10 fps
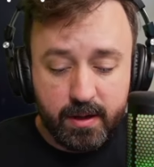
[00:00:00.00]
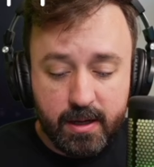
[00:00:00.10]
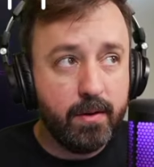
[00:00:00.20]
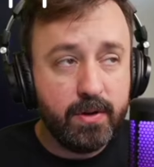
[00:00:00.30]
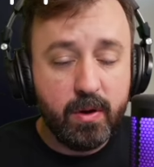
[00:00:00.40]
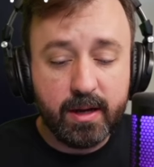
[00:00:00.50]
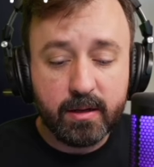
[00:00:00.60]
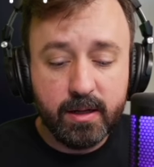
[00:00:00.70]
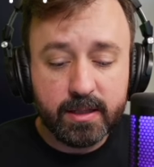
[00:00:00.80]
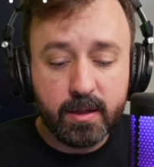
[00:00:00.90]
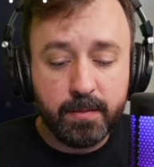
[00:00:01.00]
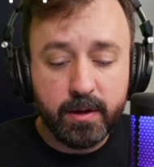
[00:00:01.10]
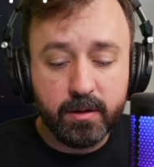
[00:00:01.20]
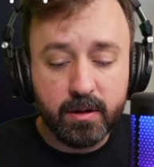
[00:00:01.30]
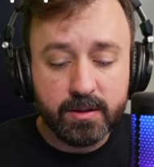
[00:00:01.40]
Now, if you had clicked up
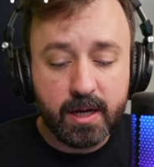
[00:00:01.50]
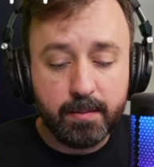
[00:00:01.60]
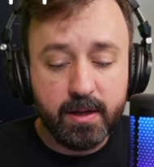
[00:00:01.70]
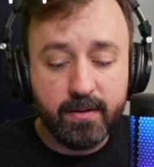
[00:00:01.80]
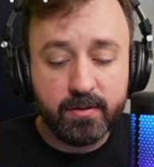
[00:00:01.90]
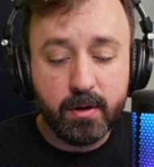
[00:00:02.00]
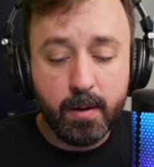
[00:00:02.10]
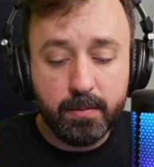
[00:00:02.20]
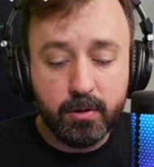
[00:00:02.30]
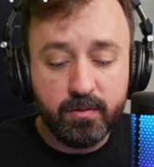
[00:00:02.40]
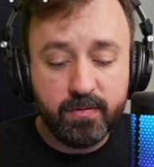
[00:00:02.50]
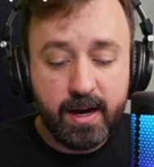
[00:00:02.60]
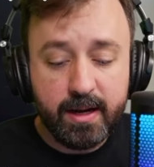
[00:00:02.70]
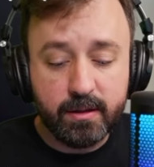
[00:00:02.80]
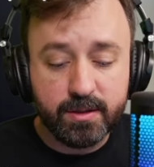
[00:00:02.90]
here in the top left, upload
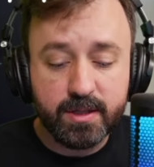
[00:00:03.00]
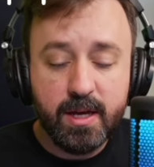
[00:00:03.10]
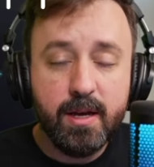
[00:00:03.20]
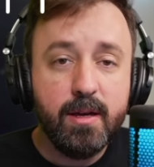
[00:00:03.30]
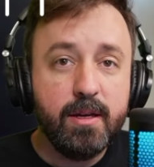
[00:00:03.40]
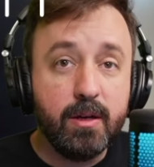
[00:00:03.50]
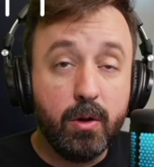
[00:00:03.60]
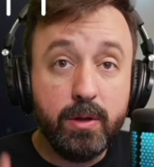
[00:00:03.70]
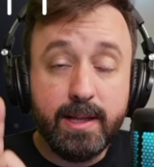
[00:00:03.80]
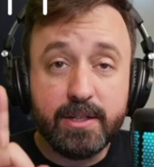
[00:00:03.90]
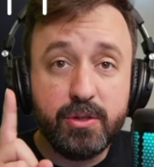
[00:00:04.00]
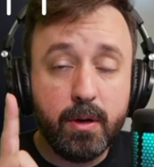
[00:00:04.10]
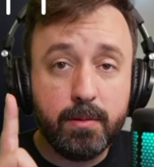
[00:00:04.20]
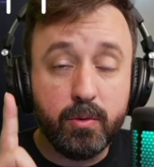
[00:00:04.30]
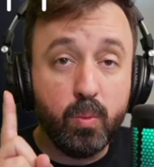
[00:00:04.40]
files, it only lets you
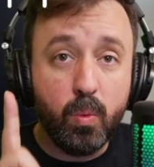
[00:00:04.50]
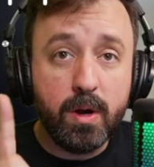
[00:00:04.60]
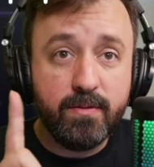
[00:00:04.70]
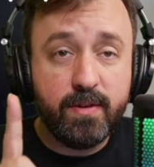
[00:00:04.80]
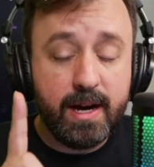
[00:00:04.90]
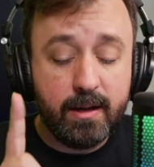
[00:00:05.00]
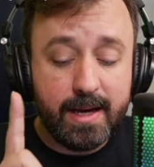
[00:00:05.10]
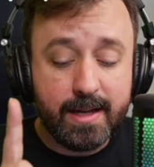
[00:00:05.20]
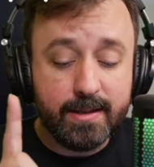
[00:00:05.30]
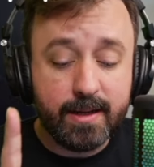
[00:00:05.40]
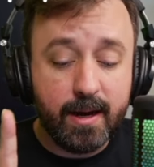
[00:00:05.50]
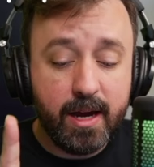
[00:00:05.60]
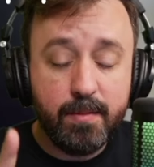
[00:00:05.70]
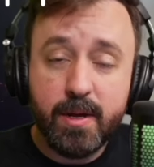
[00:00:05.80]
upload one file at a time.